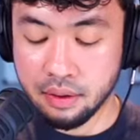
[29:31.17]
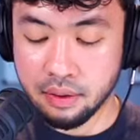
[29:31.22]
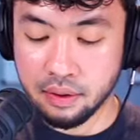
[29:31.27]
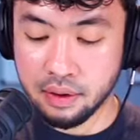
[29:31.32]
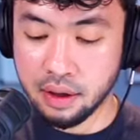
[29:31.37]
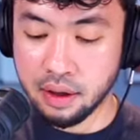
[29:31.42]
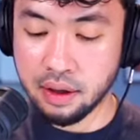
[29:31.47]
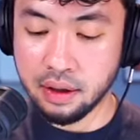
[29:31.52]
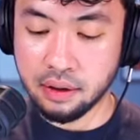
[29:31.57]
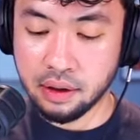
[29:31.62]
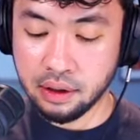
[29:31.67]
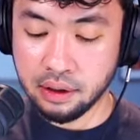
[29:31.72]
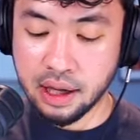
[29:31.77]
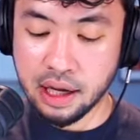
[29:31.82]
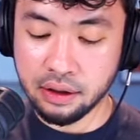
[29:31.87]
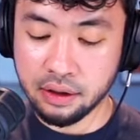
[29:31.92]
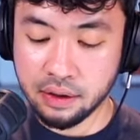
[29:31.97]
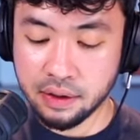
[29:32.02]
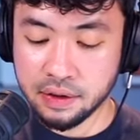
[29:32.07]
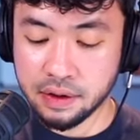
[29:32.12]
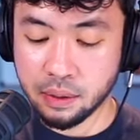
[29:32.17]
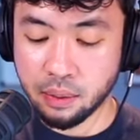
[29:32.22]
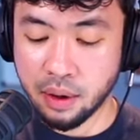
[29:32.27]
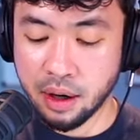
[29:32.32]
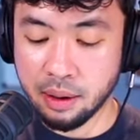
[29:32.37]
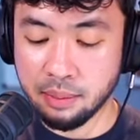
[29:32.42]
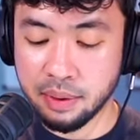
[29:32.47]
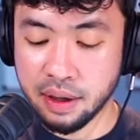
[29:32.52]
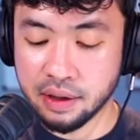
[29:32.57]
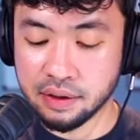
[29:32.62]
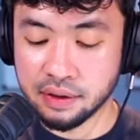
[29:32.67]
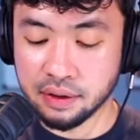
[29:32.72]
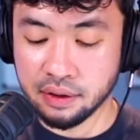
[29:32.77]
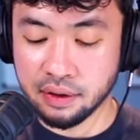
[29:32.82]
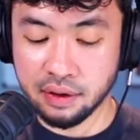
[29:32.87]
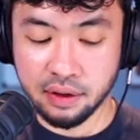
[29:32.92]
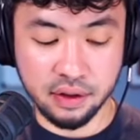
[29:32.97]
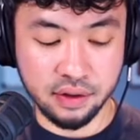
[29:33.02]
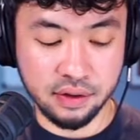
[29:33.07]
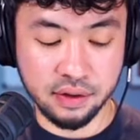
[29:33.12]
The length of the square
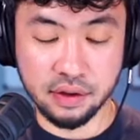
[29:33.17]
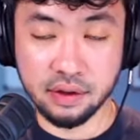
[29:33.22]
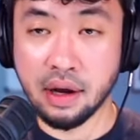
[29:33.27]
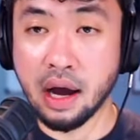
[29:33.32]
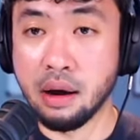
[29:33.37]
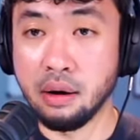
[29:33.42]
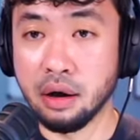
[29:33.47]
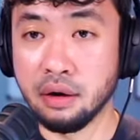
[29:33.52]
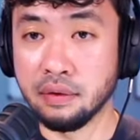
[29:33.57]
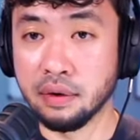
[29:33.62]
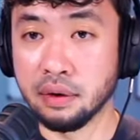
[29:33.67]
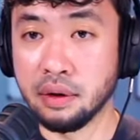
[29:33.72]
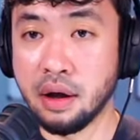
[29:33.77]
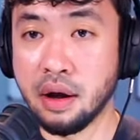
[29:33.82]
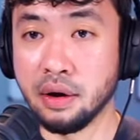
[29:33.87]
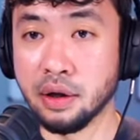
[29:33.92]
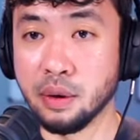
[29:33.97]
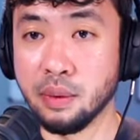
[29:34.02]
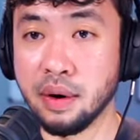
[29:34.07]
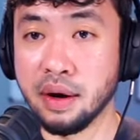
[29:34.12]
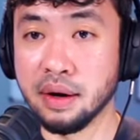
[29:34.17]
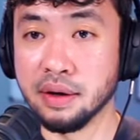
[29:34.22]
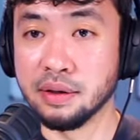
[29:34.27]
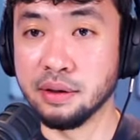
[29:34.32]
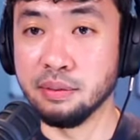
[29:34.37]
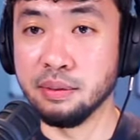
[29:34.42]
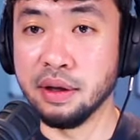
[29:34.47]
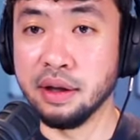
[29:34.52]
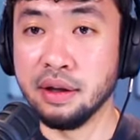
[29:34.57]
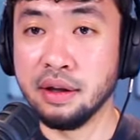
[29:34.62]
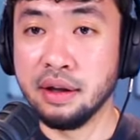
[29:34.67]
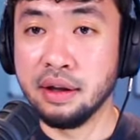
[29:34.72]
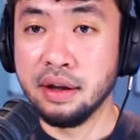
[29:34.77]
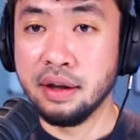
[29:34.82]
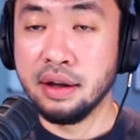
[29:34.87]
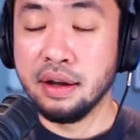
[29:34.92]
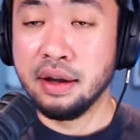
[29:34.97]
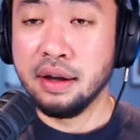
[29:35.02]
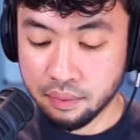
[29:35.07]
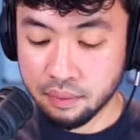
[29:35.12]
basically is just however long you want it to be.
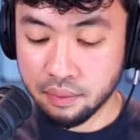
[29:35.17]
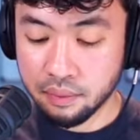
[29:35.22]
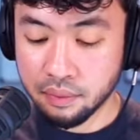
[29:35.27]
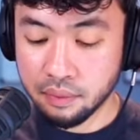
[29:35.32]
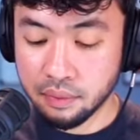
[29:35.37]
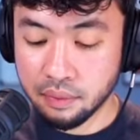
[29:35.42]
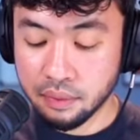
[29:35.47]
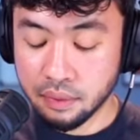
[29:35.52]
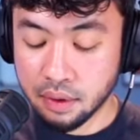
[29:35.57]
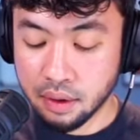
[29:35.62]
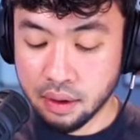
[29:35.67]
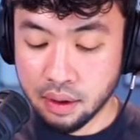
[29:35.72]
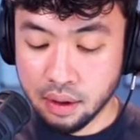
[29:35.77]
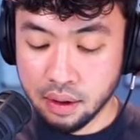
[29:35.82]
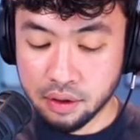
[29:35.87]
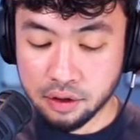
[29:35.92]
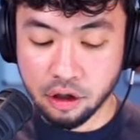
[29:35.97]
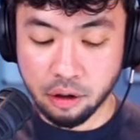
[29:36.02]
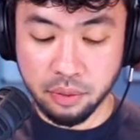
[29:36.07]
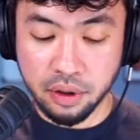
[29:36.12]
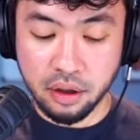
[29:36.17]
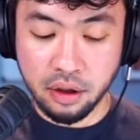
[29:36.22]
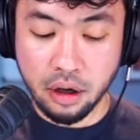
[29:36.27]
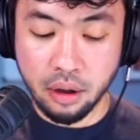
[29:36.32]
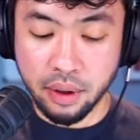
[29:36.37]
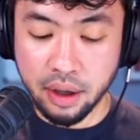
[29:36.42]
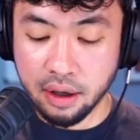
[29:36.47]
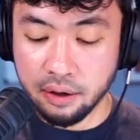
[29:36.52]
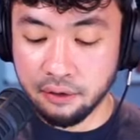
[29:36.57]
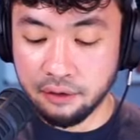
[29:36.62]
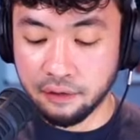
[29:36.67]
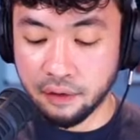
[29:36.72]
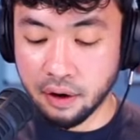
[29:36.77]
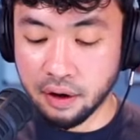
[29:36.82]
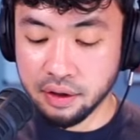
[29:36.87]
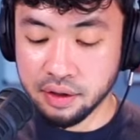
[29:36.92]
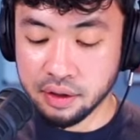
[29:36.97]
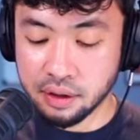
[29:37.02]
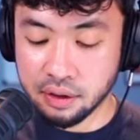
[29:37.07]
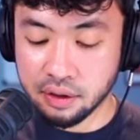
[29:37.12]
So I'm going to go in
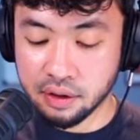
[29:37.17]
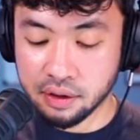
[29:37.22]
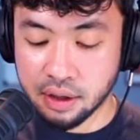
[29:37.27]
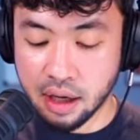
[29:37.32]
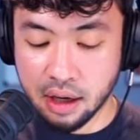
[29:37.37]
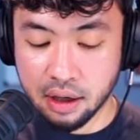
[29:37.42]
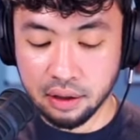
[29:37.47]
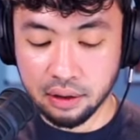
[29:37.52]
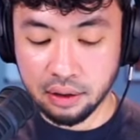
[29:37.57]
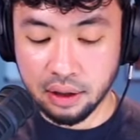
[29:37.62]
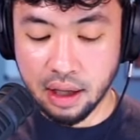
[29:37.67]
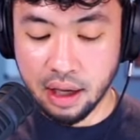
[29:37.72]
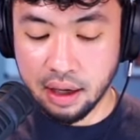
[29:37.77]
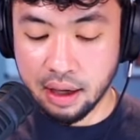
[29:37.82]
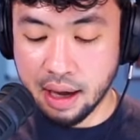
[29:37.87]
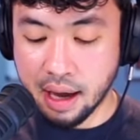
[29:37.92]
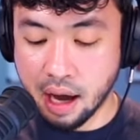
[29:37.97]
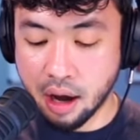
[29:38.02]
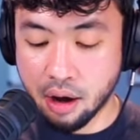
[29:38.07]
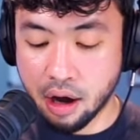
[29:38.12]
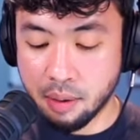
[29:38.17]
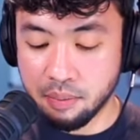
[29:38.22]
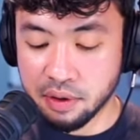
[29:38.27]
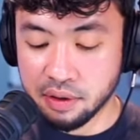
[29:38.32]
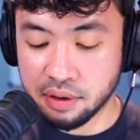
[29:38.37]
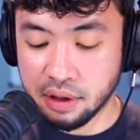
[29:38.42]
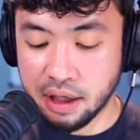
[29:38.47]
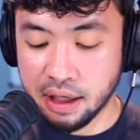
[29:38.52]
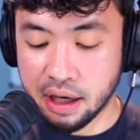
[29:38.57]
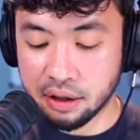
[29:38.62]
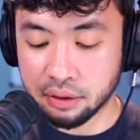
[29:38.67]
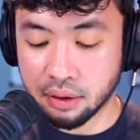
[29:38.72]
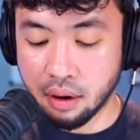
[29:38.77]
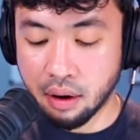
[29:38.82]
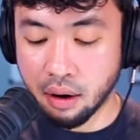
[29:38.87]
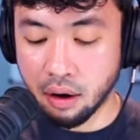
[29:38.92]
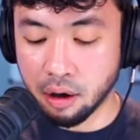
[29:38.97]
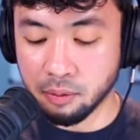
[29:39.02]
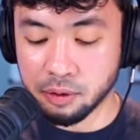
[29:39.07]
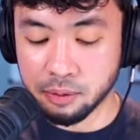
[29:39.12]
first and just kind of lay out. I'm just laying out the
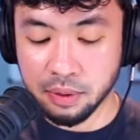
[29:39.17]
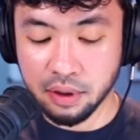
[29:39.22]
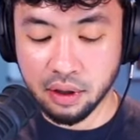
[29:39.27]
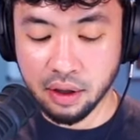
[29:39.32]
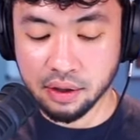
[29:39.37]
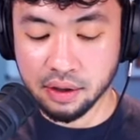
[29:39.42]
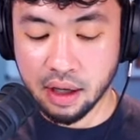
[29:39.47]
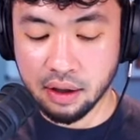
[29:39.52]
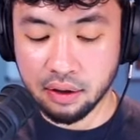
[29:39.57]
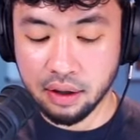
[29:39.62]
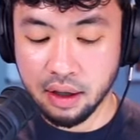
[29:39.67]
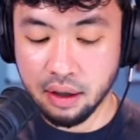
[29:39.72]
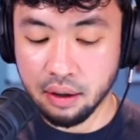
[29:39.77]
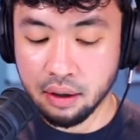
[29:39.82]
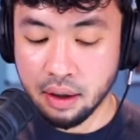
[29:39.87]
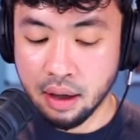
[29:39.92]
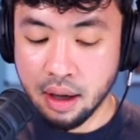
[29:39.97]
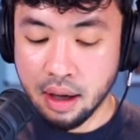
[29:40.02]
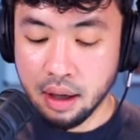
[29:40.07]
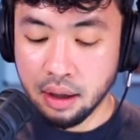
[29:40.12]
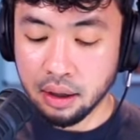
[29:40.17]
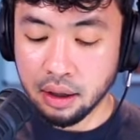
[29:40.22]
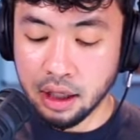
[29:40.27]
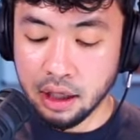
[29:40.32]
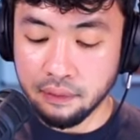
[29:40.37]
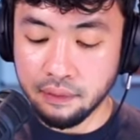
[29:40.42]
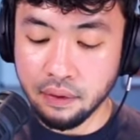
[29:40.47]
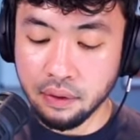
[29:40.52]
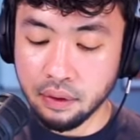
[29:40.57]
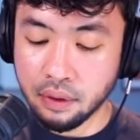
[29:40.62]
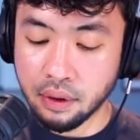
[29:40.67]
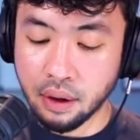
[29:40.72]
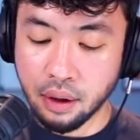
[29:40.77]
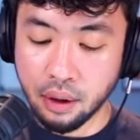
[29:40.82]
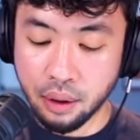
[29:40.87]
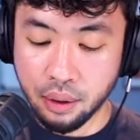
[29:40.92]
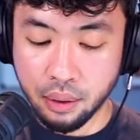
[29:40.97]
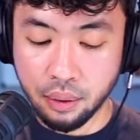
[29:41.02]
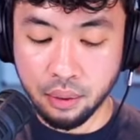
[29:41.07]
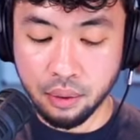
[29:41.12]
arms because I think even
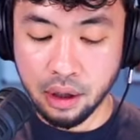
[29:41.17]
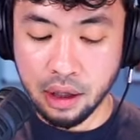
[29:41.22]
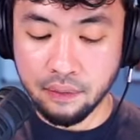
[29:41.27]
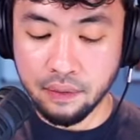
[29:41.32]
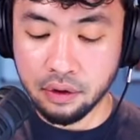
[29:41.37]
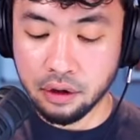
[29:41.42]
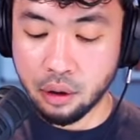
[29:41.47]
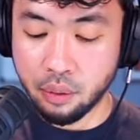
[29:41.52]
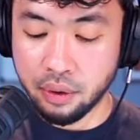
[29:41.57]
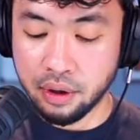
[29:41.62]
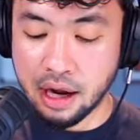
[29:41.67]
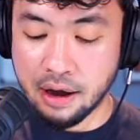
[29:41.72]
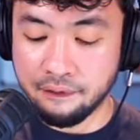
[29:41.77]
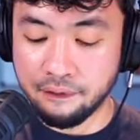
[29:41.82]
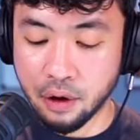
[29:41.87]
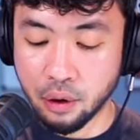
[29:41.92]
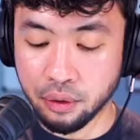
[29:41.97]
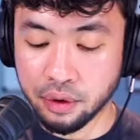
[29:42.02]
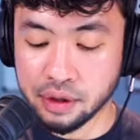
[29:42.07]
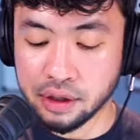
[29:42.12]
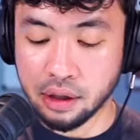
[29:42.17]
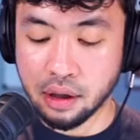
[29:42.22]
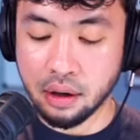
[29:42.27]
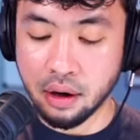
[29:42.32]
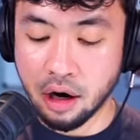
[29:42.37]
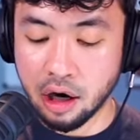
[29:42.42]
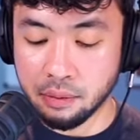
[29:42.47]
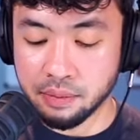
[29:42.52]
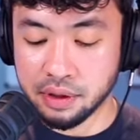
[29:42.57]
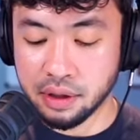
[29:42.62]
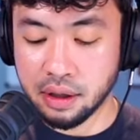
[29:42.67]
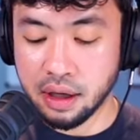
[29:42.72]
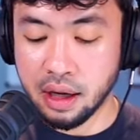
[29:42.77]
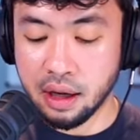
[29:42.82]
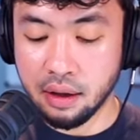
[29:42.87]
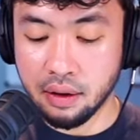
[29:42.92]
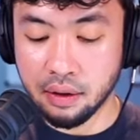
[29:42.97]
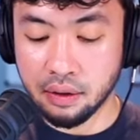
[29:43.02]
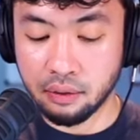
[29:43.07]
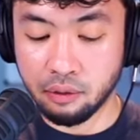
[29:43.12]
though we're not focusing on arms
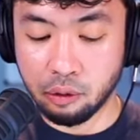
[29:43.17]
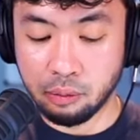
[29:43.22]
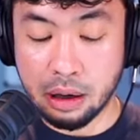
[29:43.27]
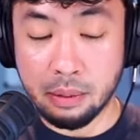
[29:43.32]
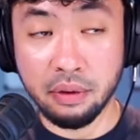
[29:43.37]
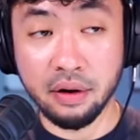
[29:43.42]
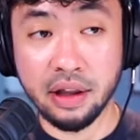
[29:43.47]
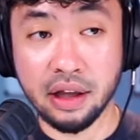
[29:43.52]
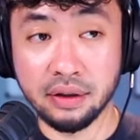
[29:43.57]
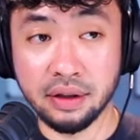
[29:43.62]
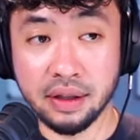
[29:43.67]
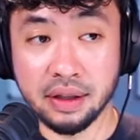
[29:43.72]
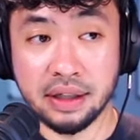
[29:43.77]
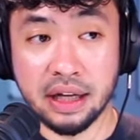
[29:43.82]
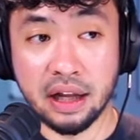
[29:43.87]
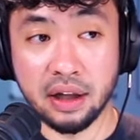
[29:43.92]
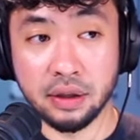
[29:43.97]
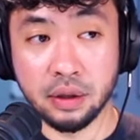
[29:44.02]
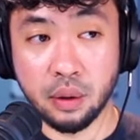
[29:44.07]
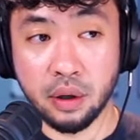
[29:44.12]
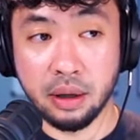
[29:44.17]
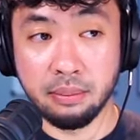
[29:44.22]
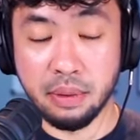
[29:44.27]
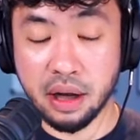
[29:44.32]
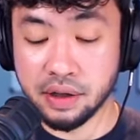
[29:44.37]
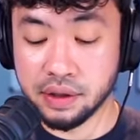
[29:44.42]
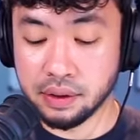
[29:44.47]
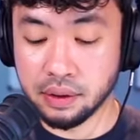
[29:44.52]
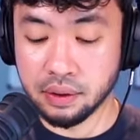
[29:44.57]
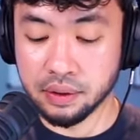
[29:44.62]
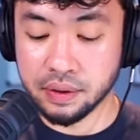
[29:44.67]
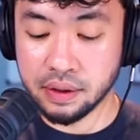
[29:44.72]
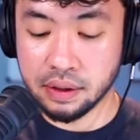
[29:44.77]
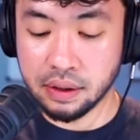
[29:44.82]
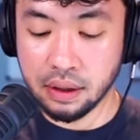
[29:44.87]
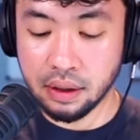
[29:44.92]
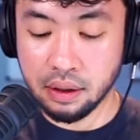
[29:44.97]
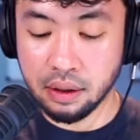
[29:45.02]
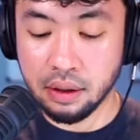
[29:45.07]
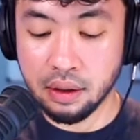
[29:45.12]
today, remember that the deltoid muscle
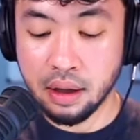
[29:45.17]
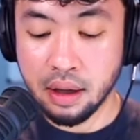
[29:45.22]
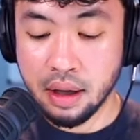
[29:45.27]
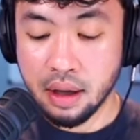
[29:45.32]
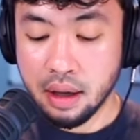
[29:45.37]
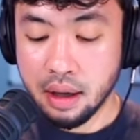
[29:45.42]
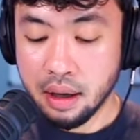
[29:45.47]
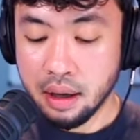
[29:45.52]
still